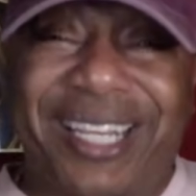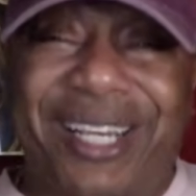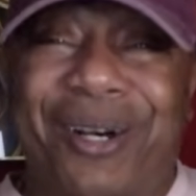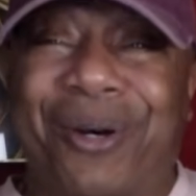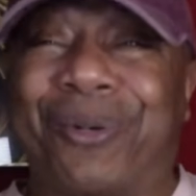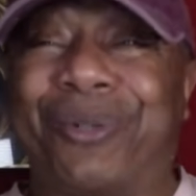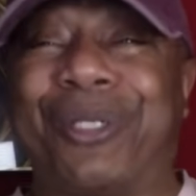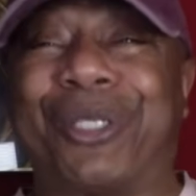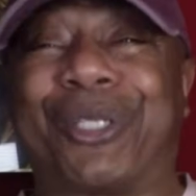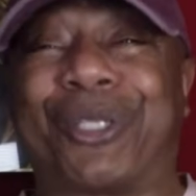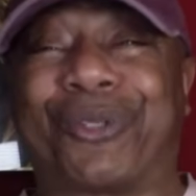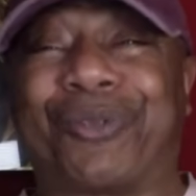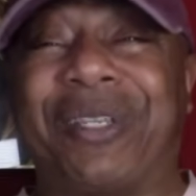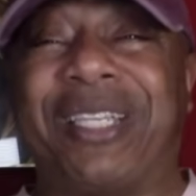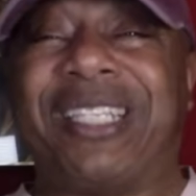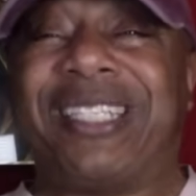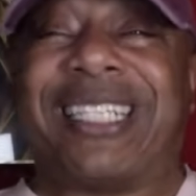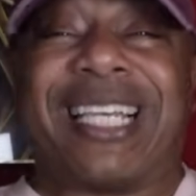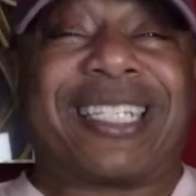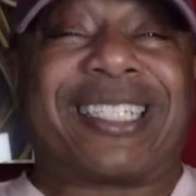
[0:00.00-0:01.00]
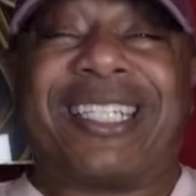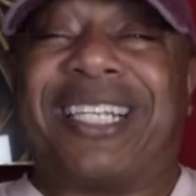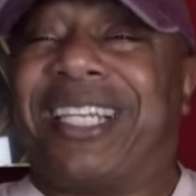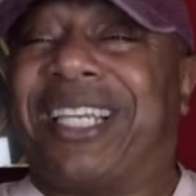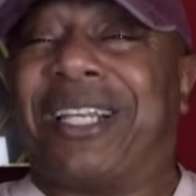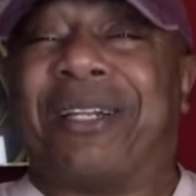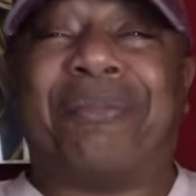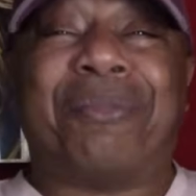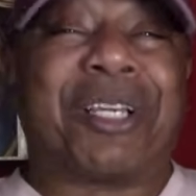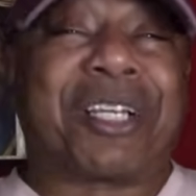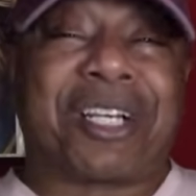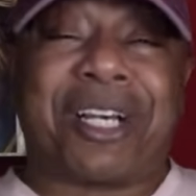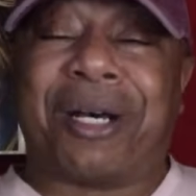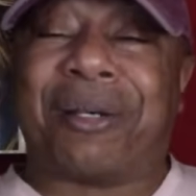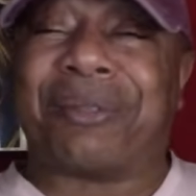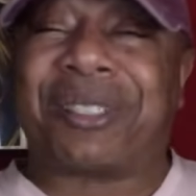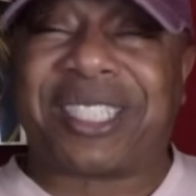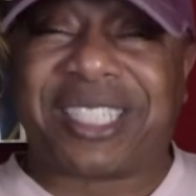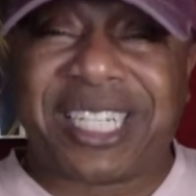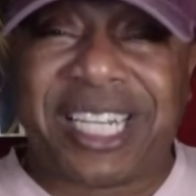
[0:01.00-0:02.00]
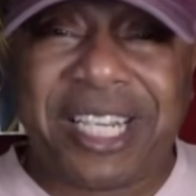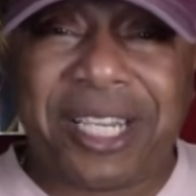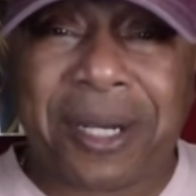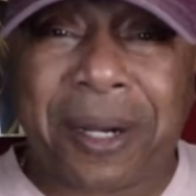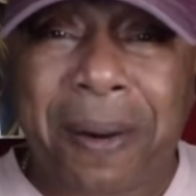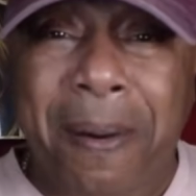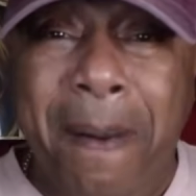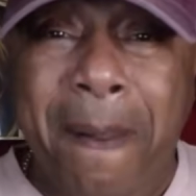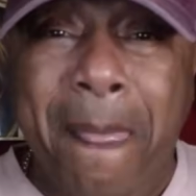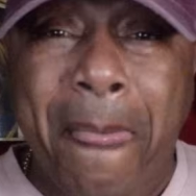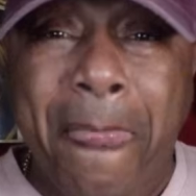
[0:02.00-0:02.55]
on the street just to get them to come see them